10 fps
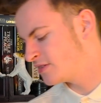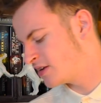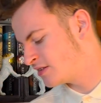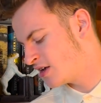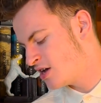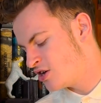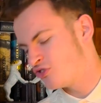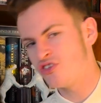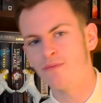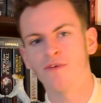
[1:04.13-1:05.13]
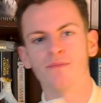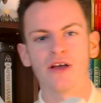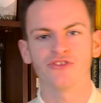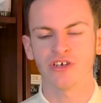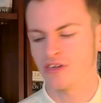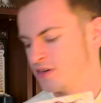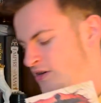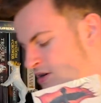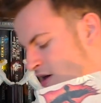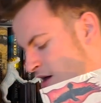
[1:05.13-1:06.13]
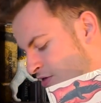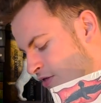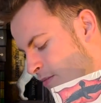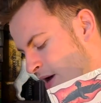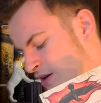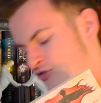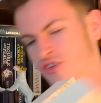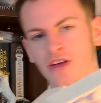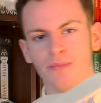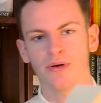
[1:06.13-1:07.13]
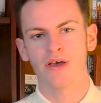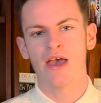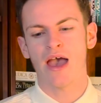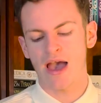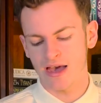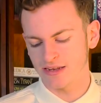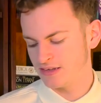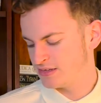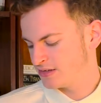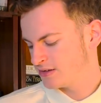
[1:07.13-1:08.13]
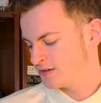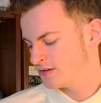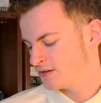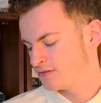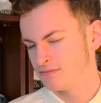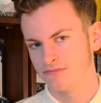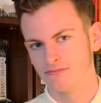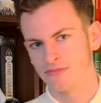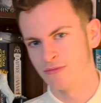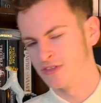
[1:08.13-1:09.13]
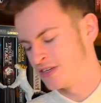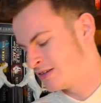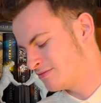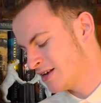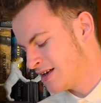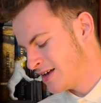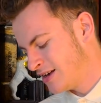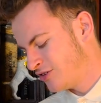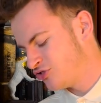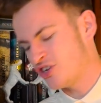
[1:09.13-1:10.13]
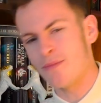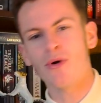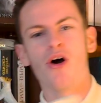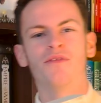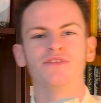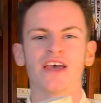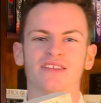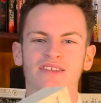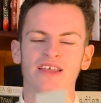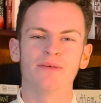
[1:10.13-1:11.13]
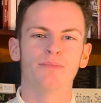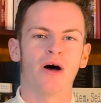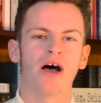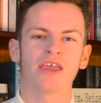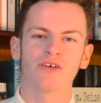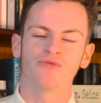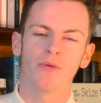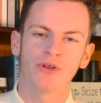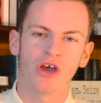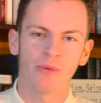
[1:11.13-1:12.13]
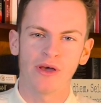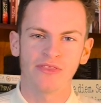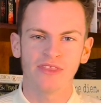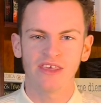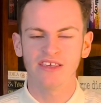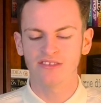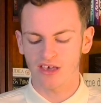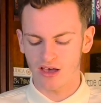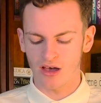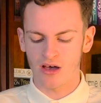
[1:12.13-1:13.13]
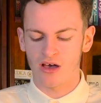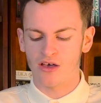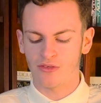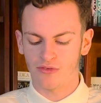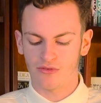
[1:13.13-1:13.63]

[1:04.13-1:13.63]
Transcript: this is Ship of Magic, The Mad Ship, and, give me a second, Ship of Destiny by Robin Hobb, and these are